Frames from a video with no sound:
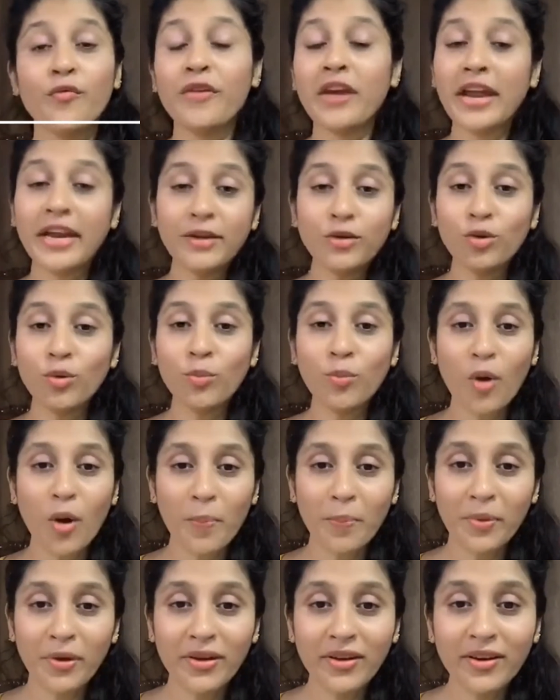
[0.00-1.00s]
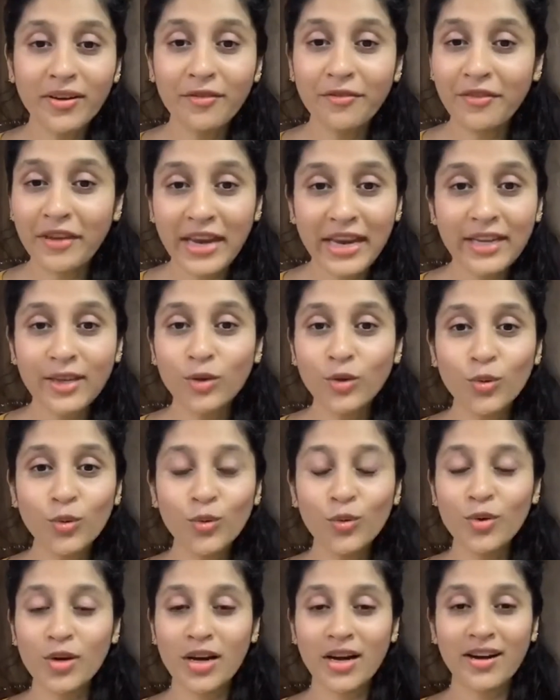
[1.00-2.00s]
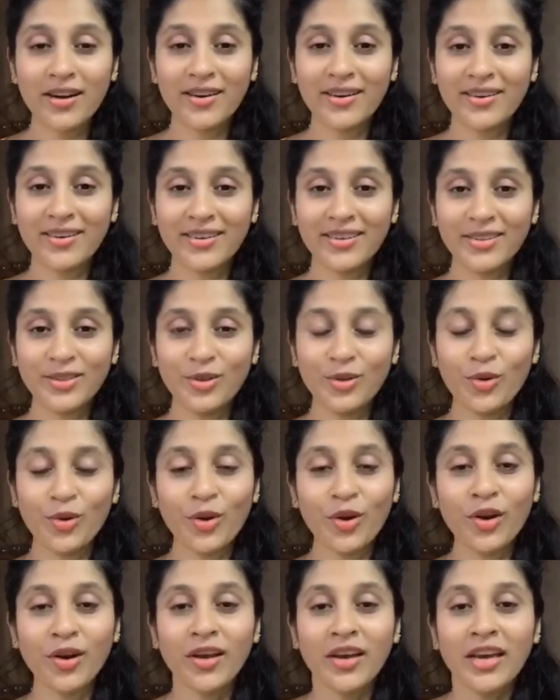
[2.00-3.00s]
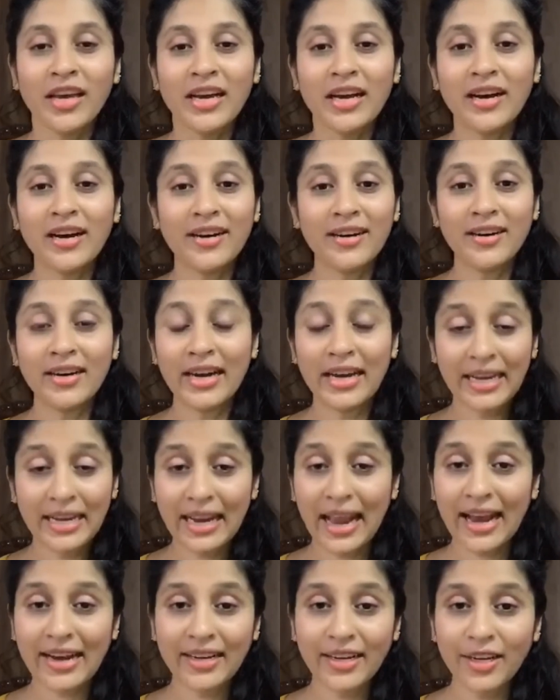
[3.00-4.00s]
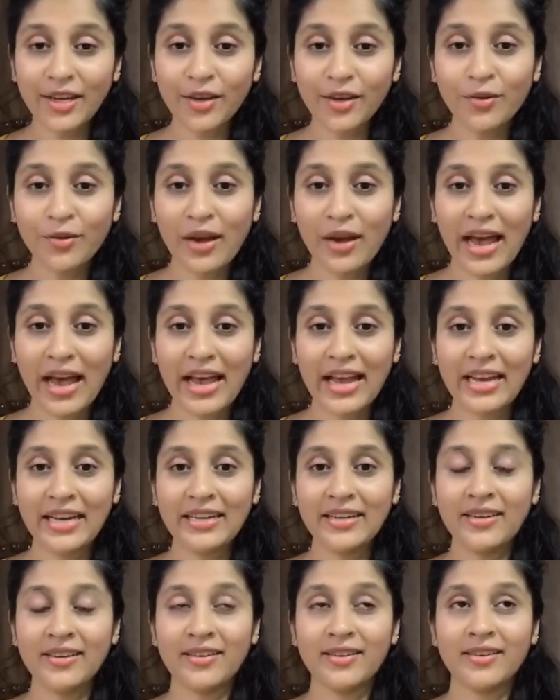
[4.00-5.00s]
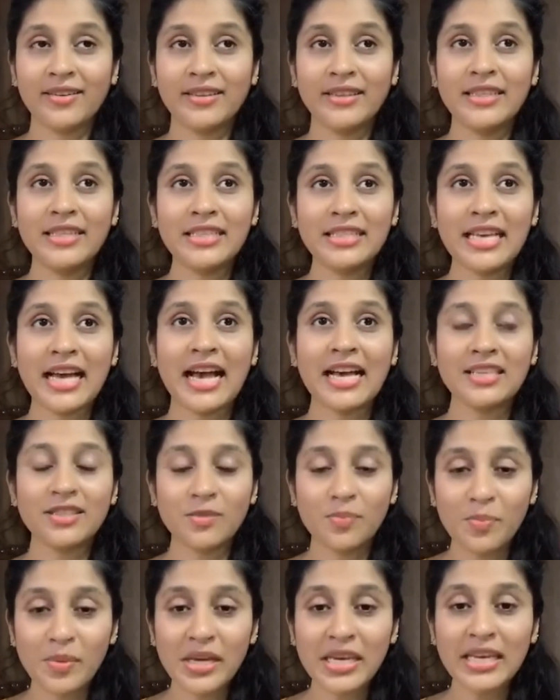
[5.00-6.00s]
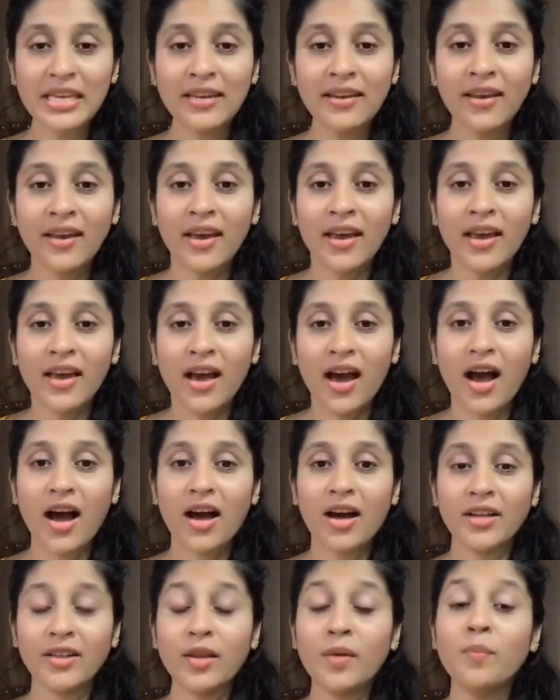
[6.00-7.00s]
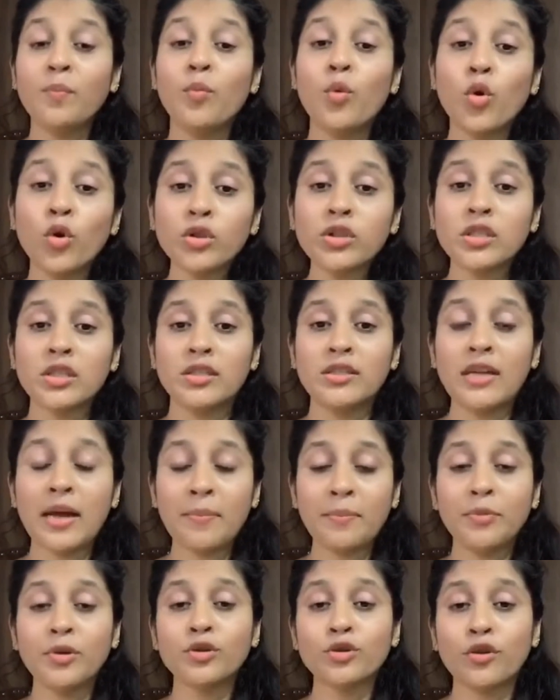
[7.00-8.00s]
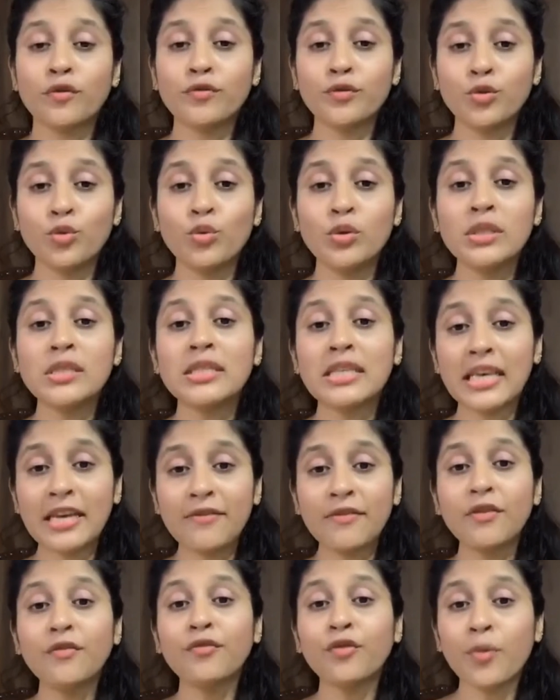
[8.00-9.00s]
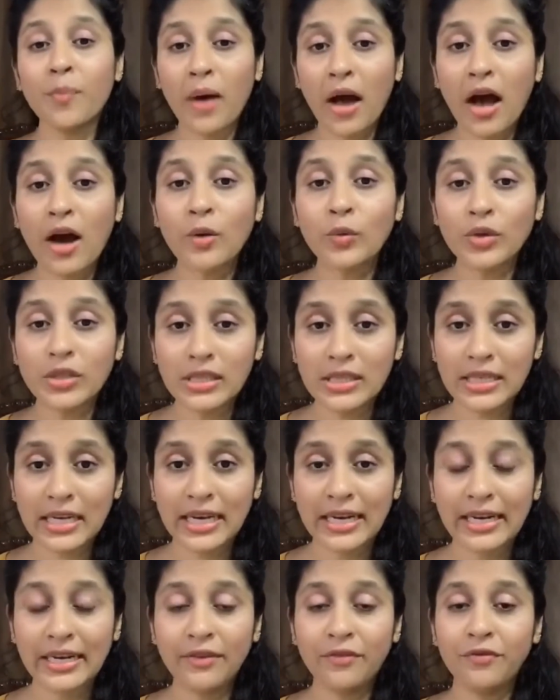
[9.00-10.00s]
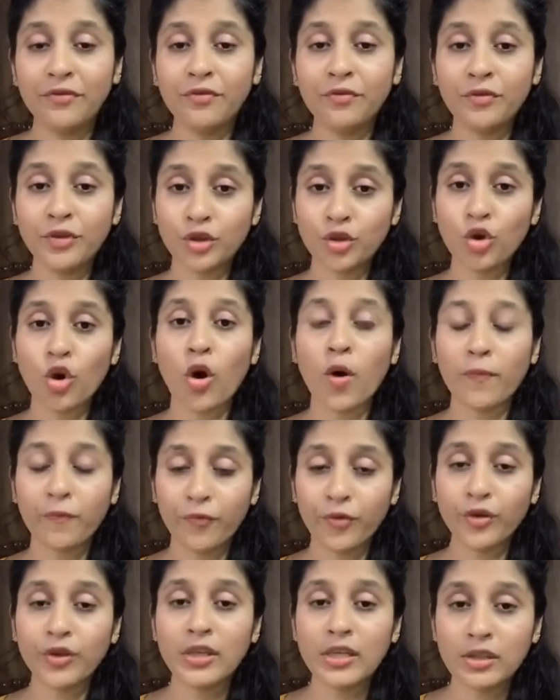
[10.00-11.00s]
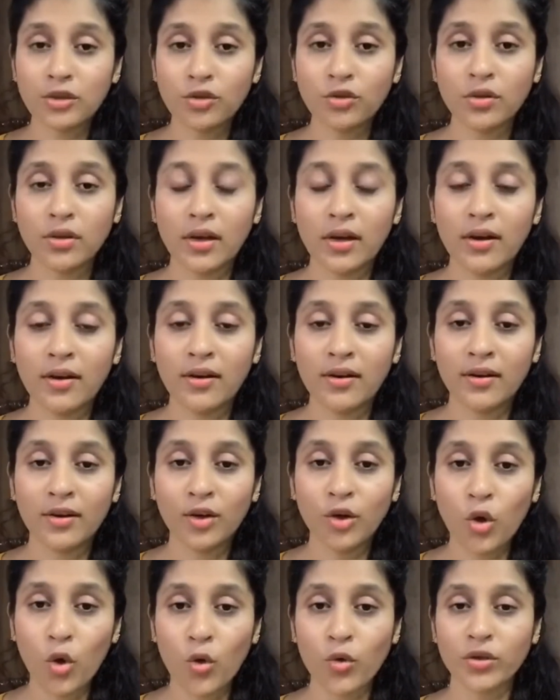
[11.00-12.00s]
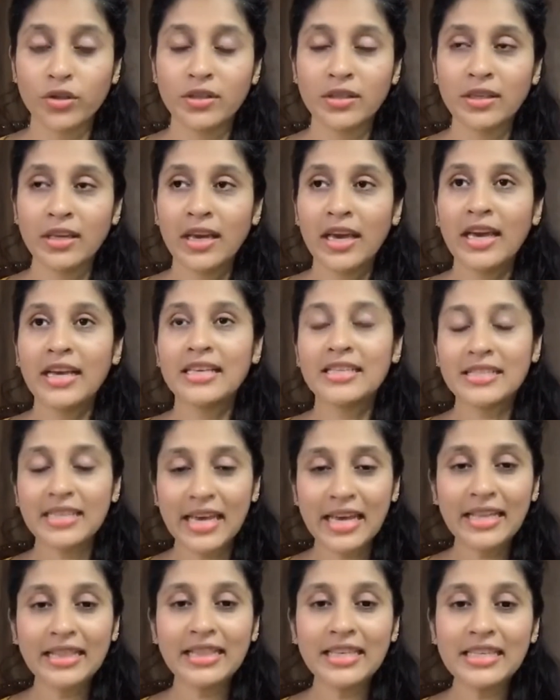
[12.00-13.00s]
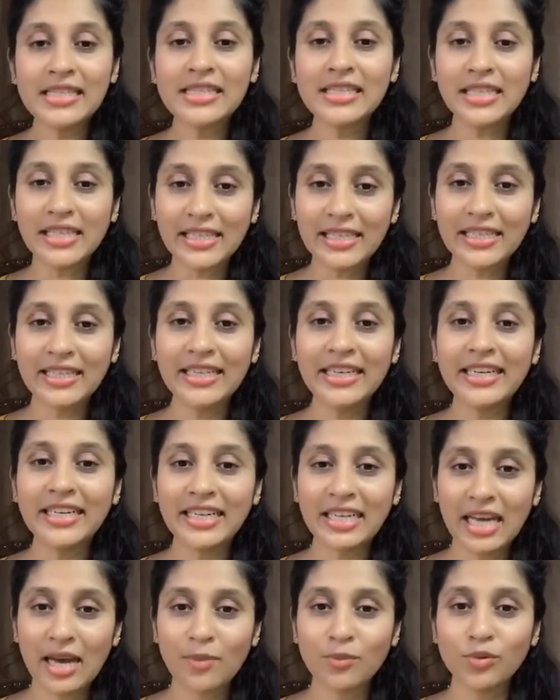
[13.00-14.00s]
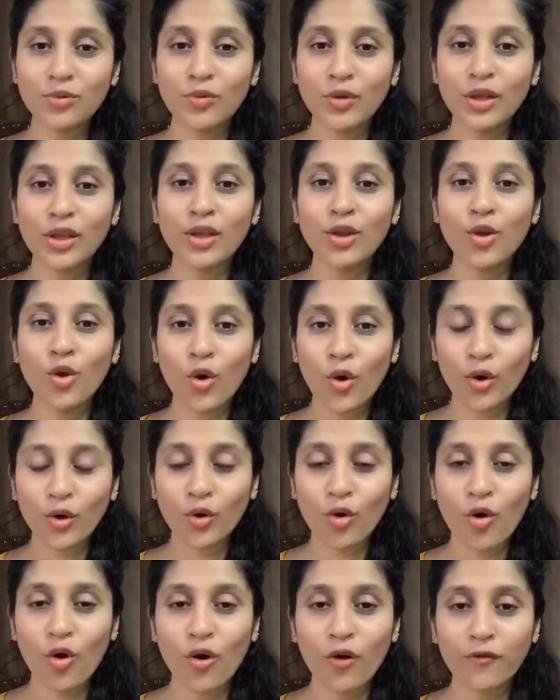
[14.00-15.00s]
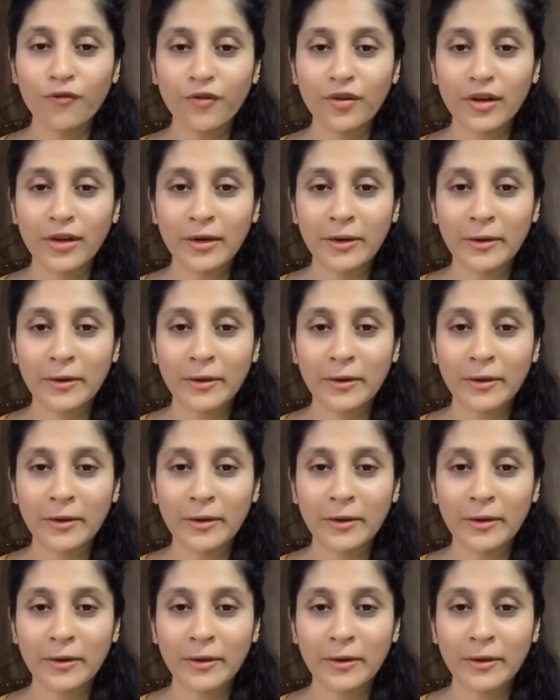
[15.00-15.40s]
Way too popular, way too uh, you know uh, attractive, and uh, this has been uh, the most numbers of students even from our side which opt for this uh, course. Saying this, certainly it comes with lot of